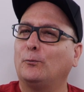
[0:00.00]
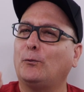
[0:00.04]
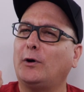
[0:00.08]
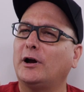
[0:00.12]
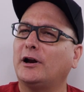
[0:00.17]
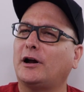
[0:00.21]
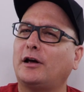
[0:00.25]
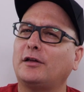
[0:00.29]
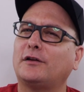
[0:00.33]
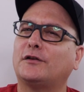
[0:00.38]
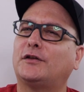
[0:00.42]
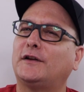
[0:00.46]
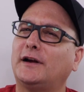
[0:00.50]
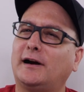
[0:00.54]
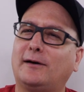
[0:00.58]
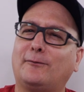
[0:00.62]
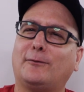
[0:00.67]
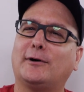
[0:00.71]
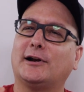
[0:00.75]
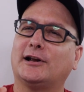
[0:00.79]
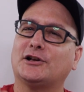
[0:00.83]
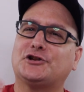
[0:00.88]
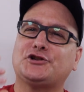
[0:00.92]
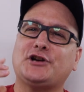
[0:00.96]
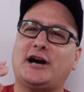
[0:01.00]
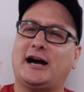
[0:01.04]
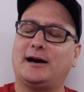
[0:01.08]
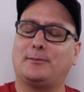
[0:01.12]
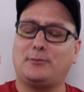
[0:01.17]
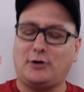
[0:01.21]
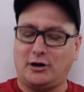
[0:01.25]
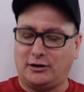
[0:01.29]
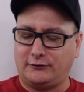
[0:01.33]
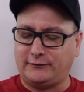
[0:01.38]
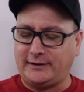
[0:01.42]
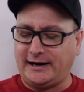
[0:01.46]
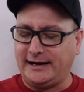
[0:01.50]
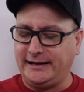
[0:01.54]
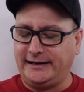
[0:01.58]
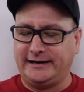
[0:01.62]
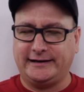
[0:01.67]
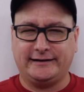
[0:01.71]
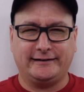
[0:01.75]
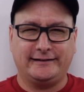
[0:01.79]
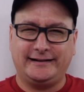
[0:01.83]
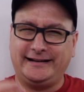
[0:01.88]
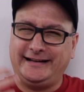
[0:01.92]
One other thing I want to chime on right here,